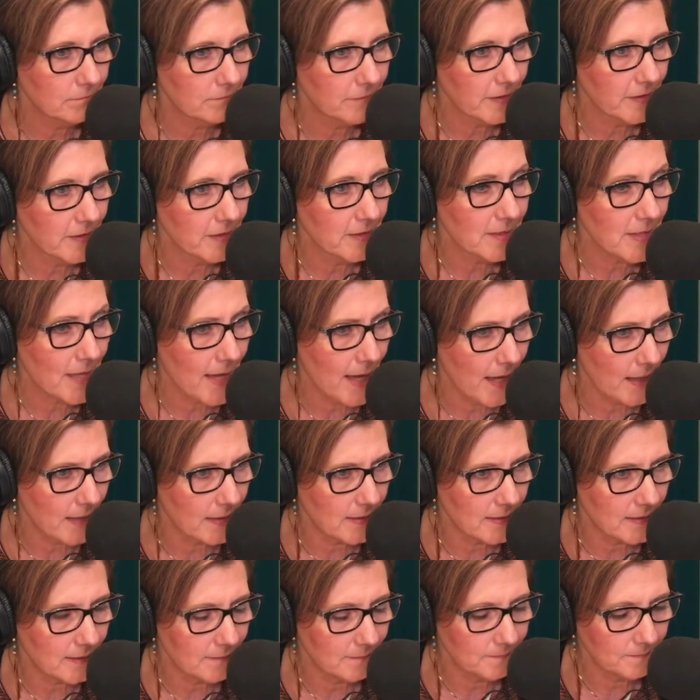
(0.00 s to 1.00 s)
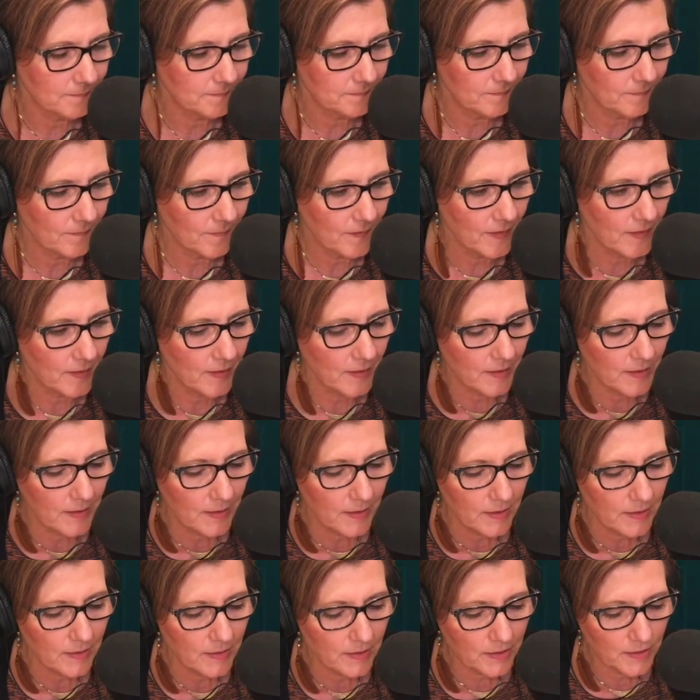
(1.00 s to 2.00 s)
intact,
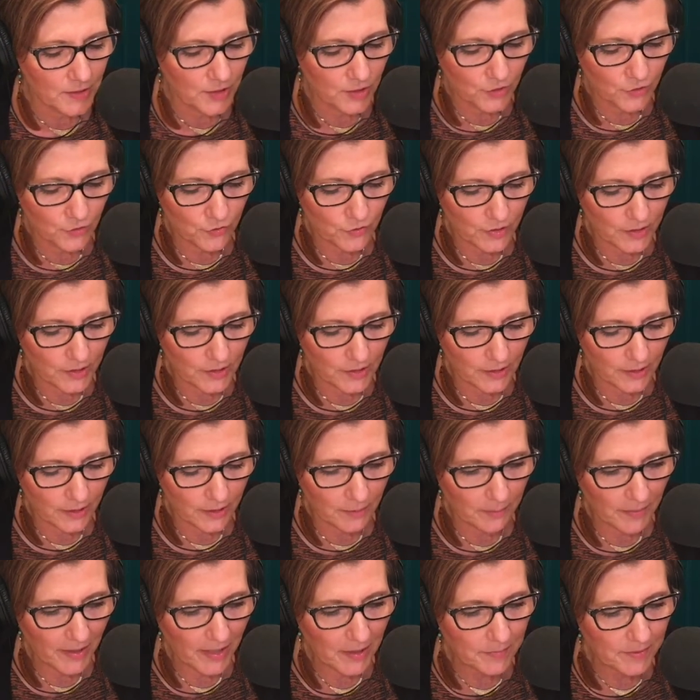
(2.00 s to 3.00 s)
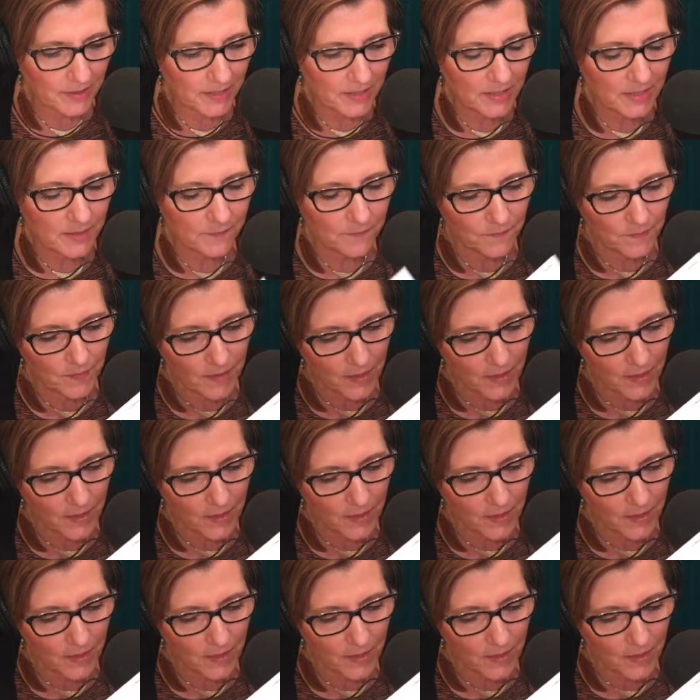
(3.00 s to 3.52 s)
continue to killing babies.